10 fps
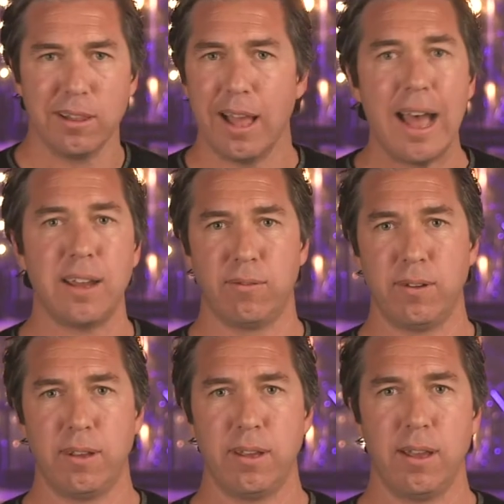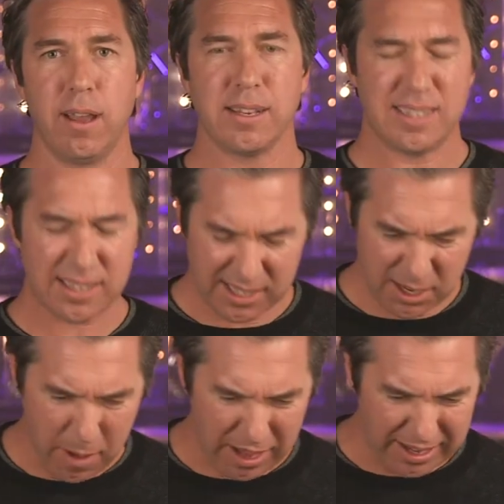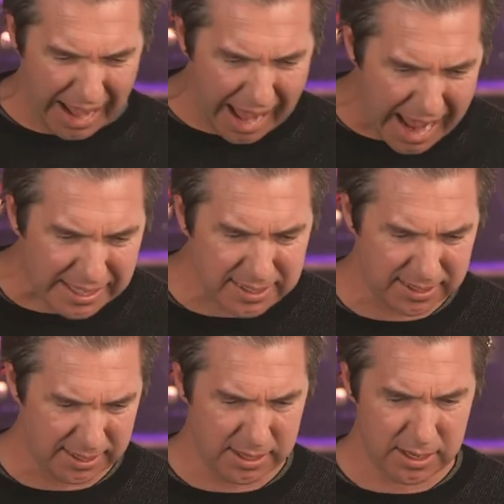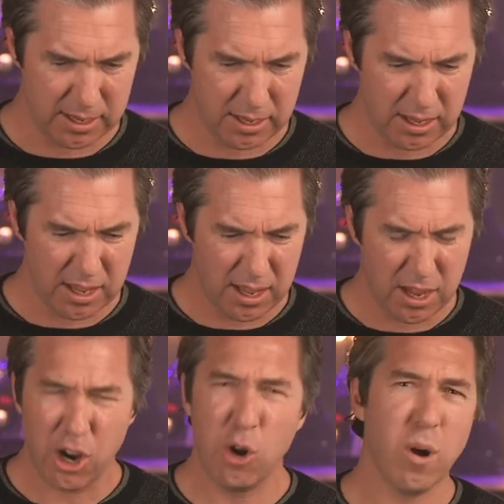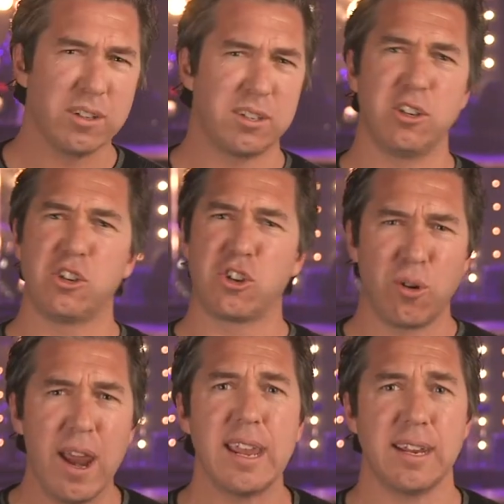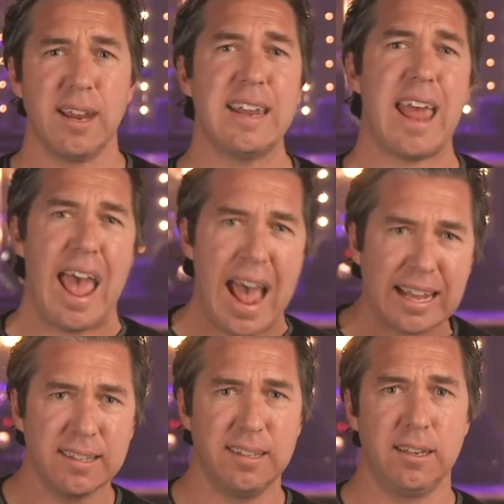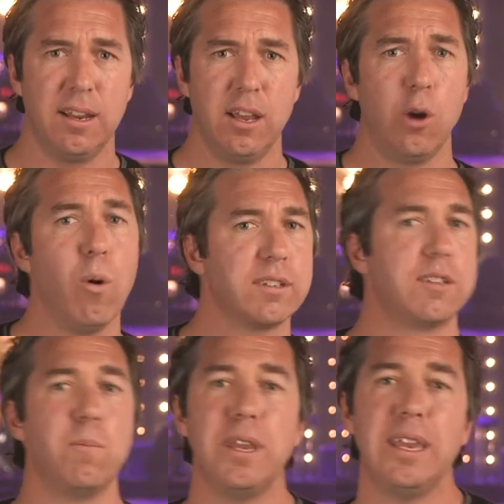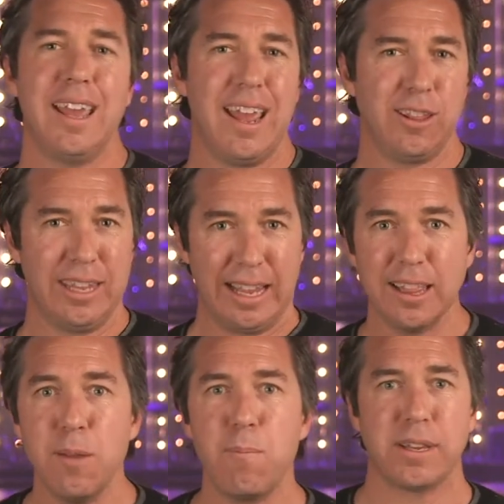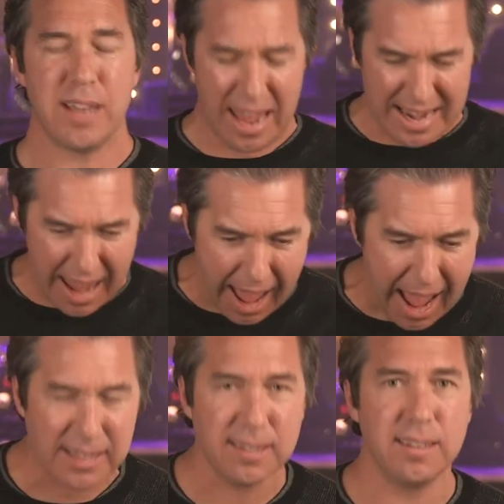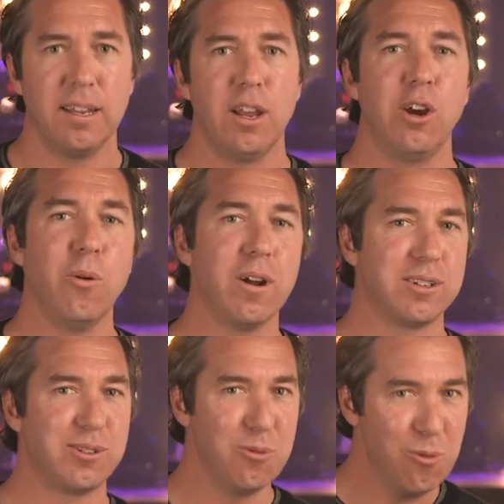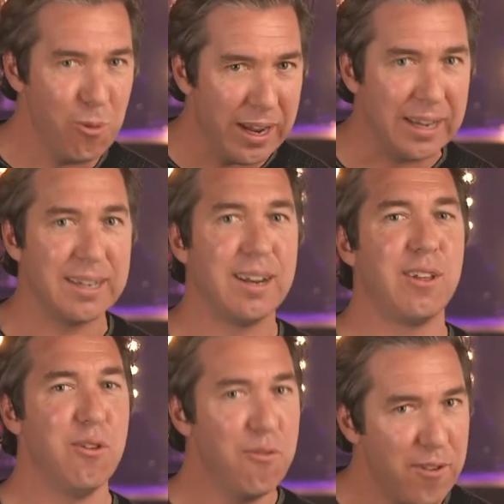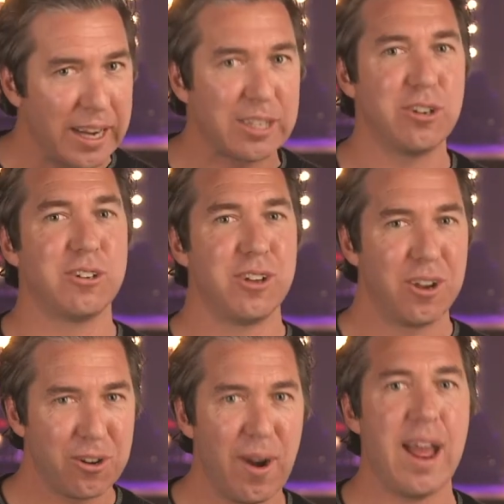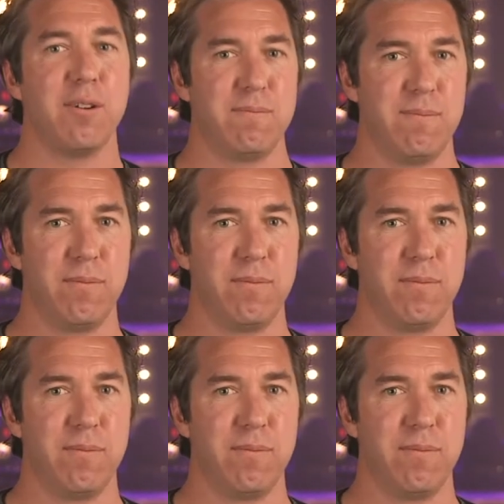alive, because this is about an athlete who wants to train, an athlete who wants to be in the Olympics, an athlete who wants to win the victor's crown.